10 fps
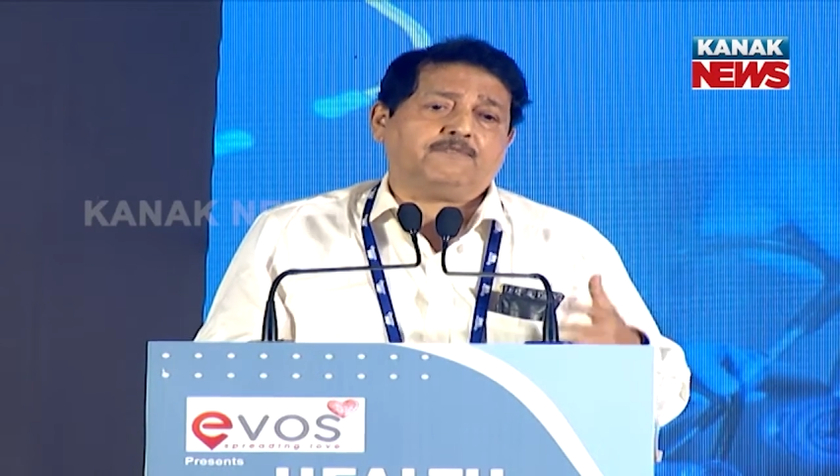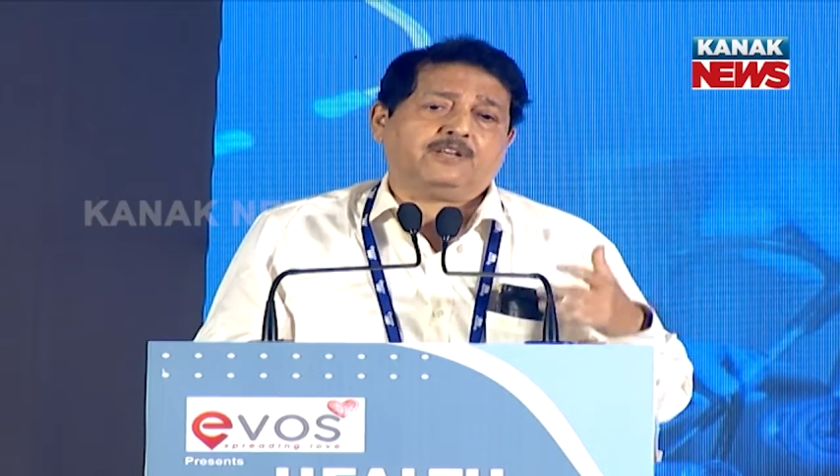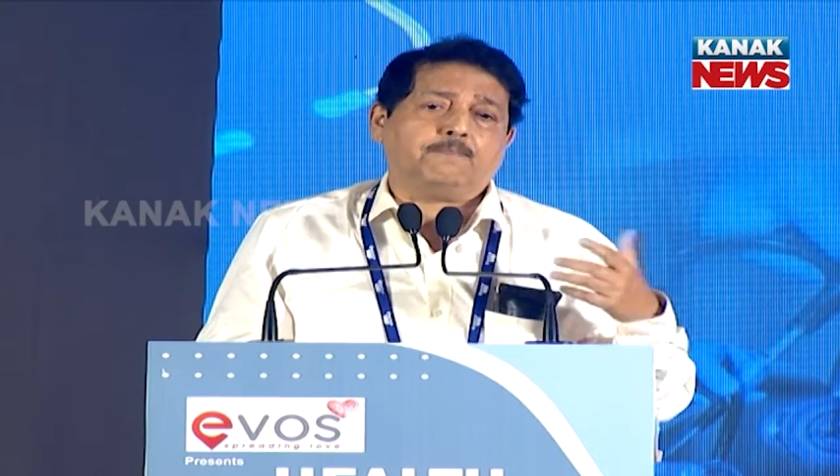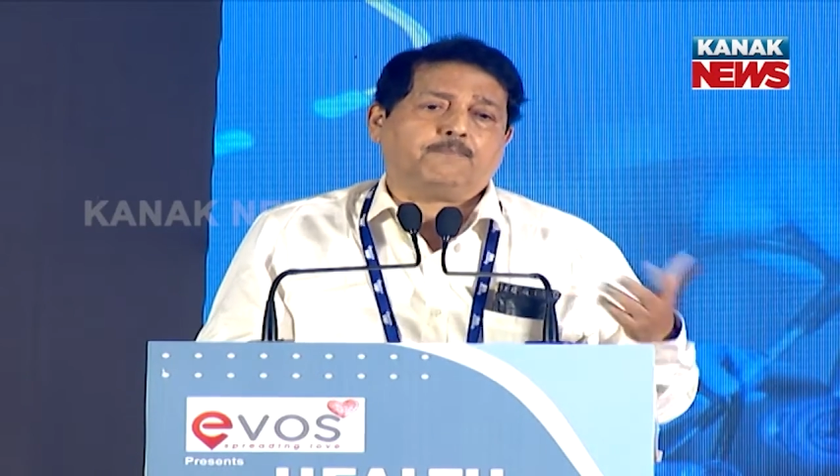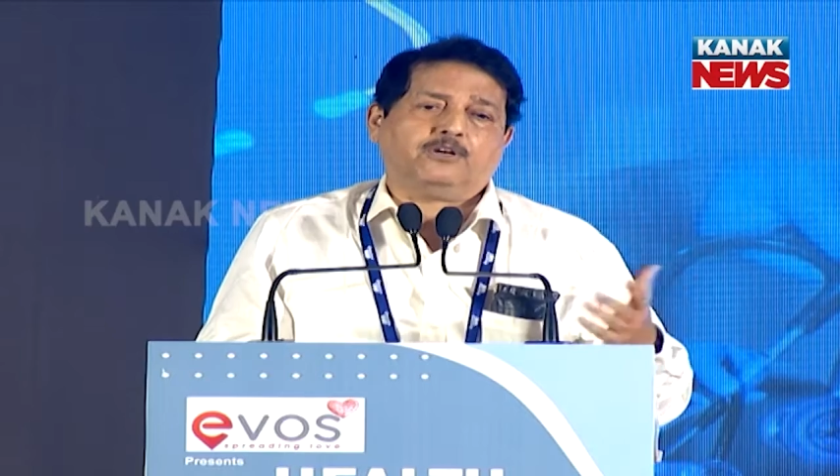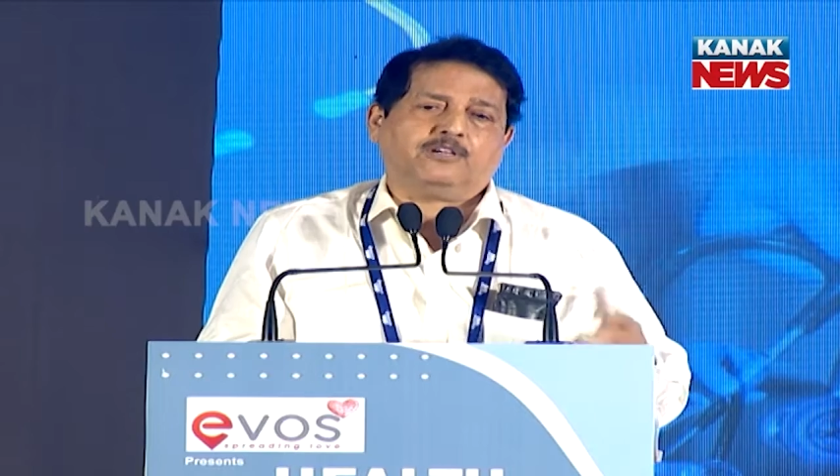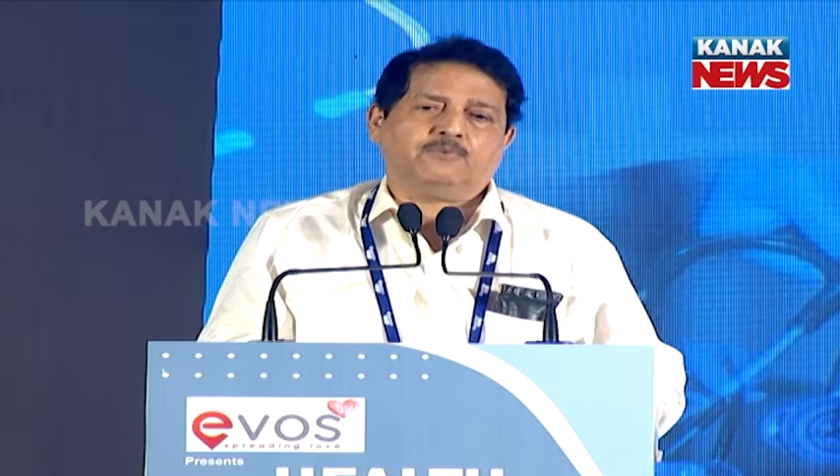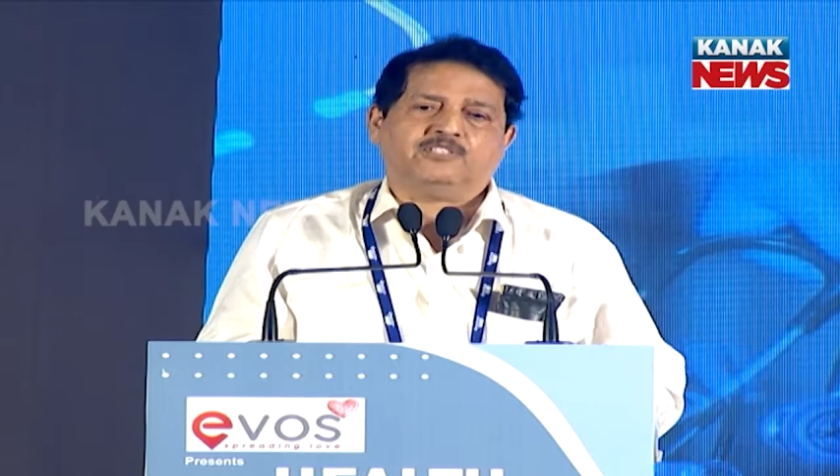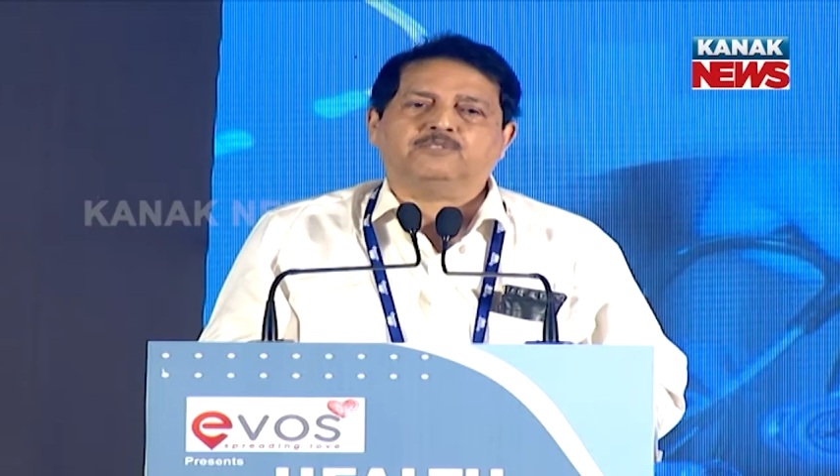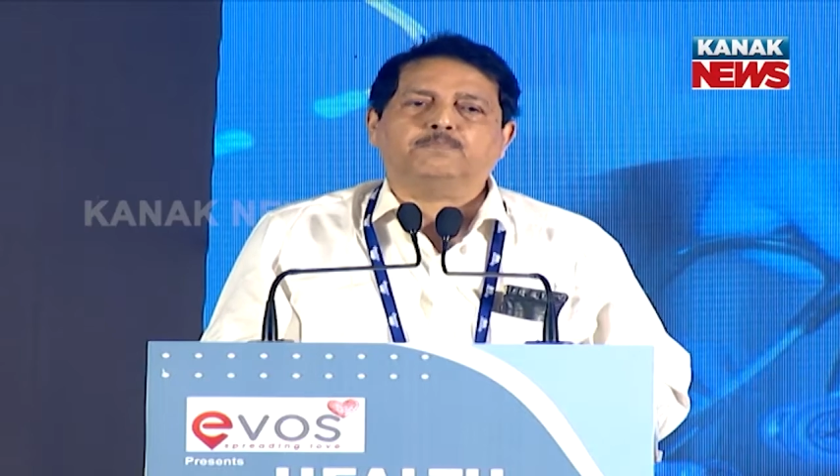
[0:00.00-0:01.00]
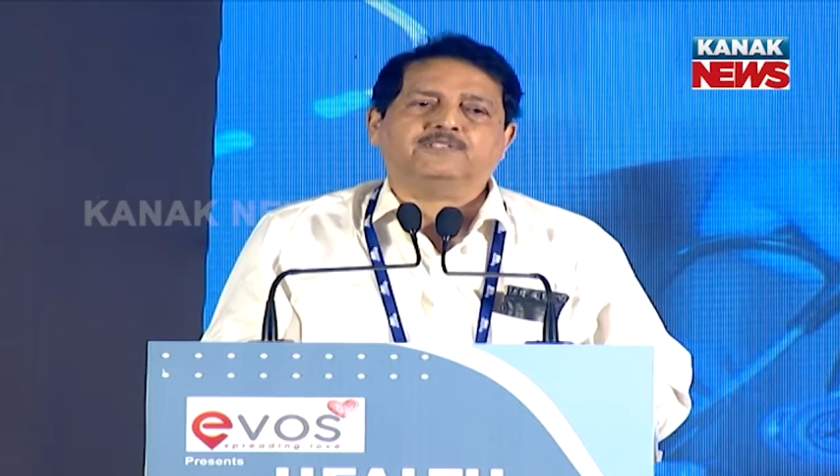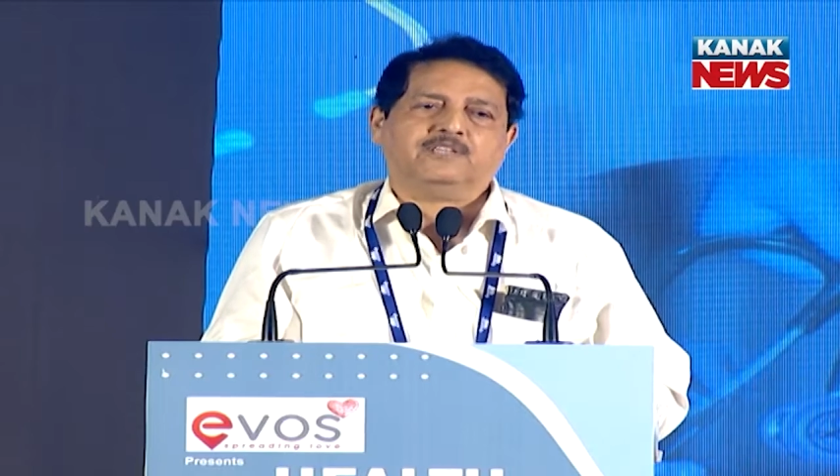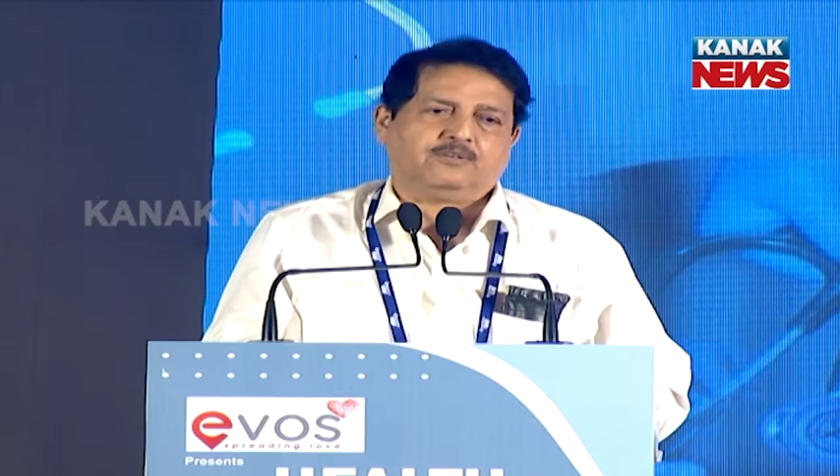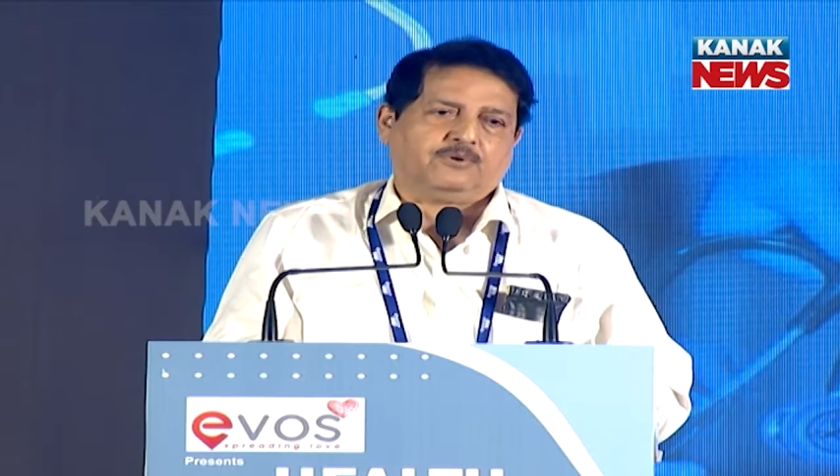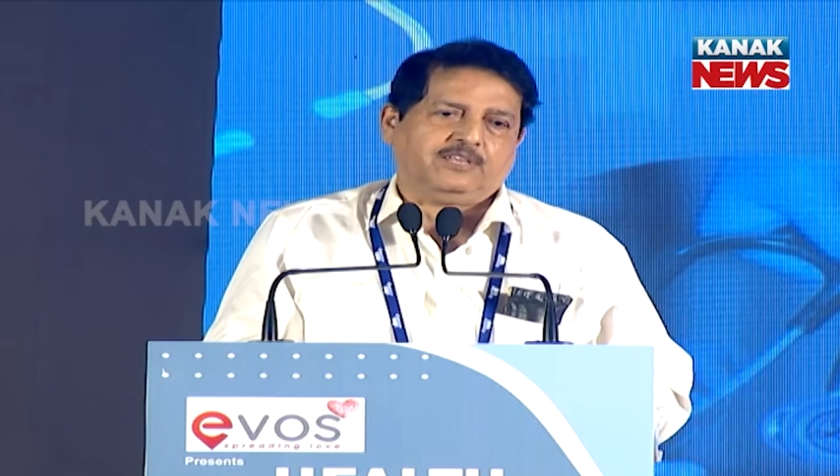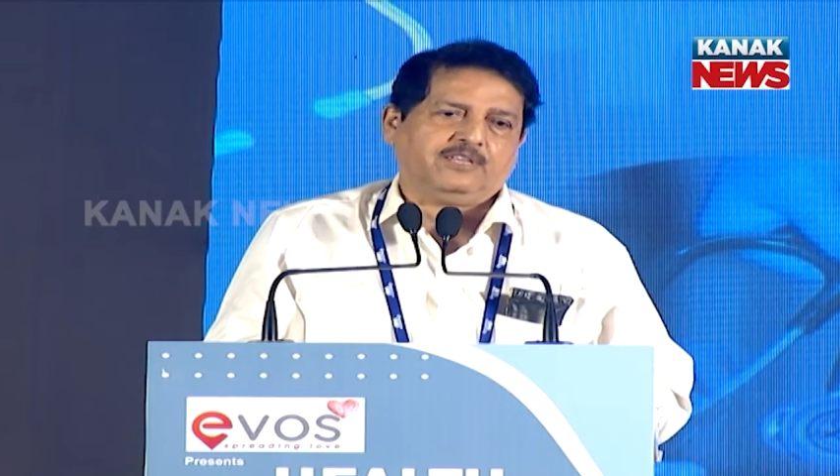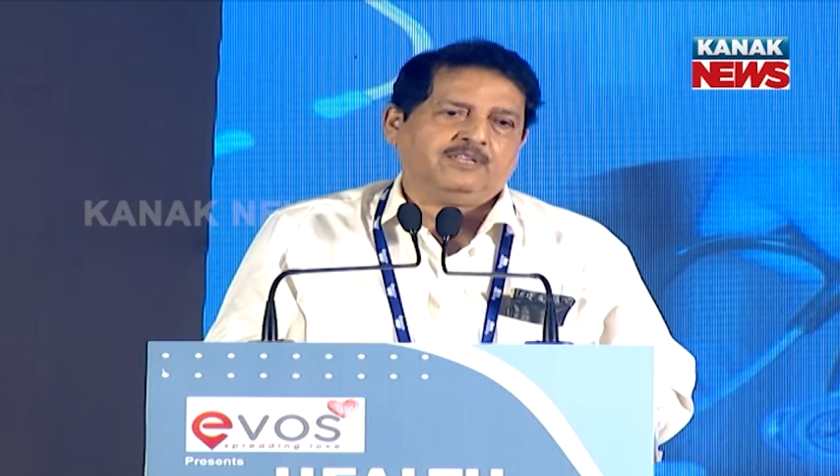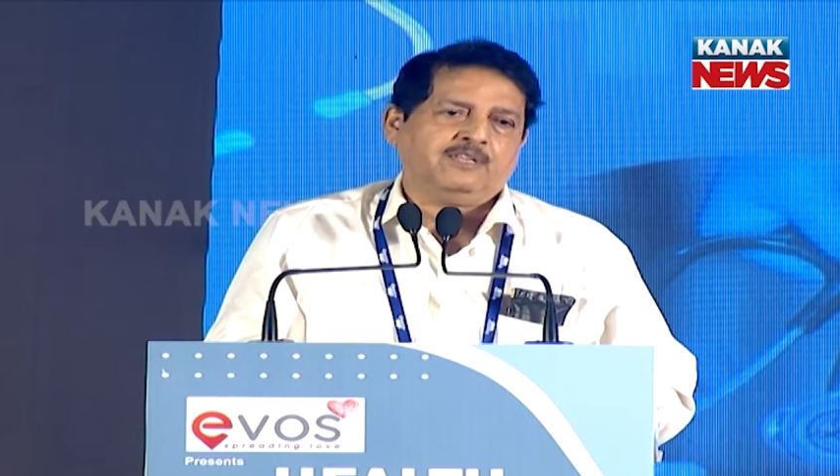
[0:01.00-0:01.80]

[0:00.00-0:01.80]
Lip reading: very important, which is missing today.